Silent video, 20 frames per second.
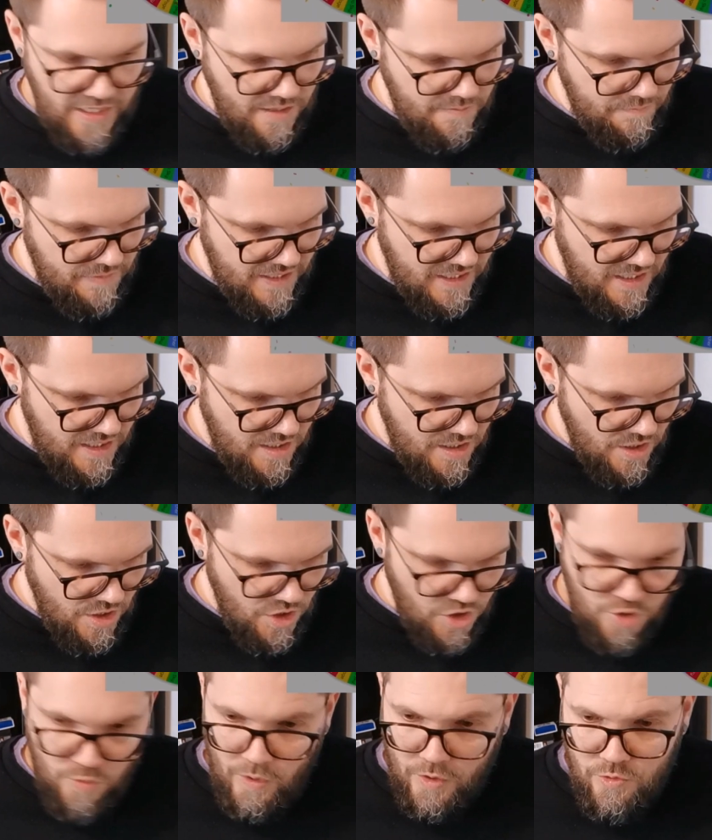Again, Biggie,
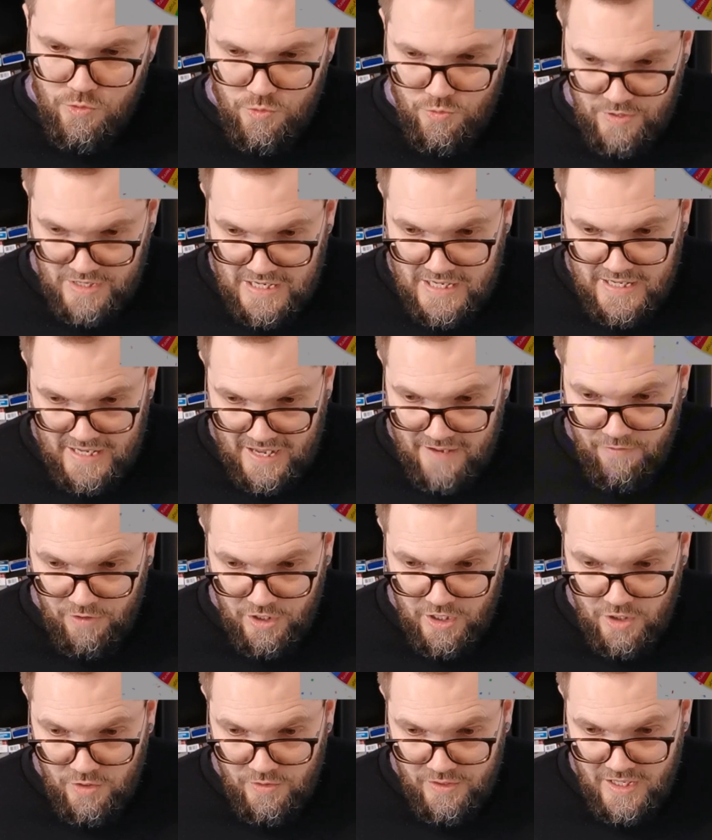you won't really ever
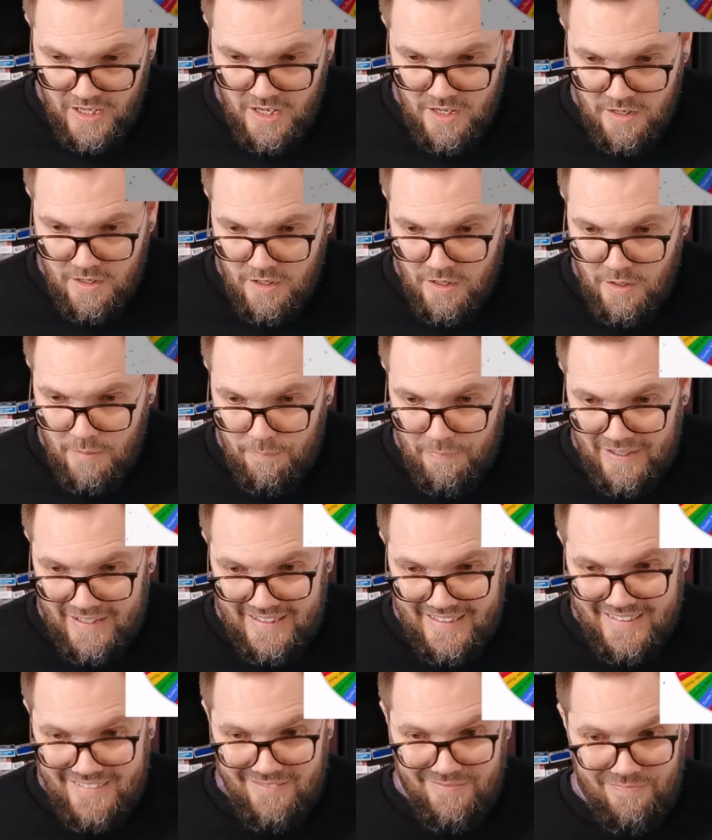go there,
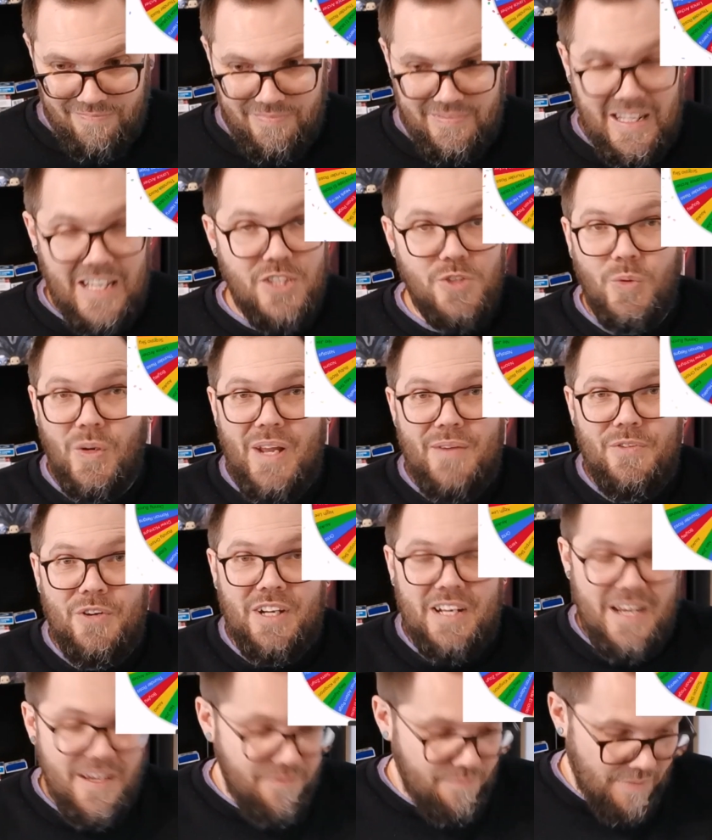but that's all I've
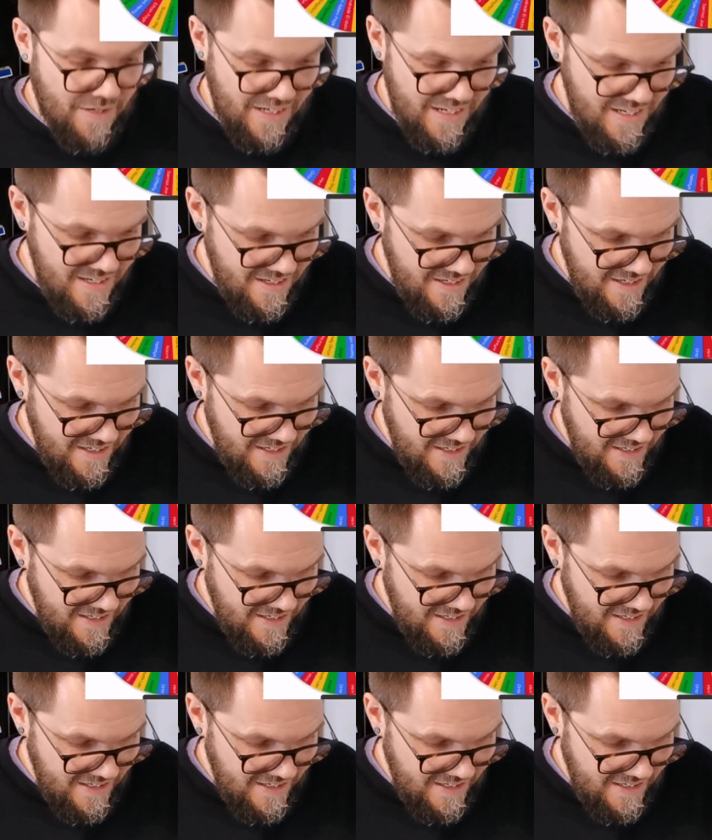got left, buddy.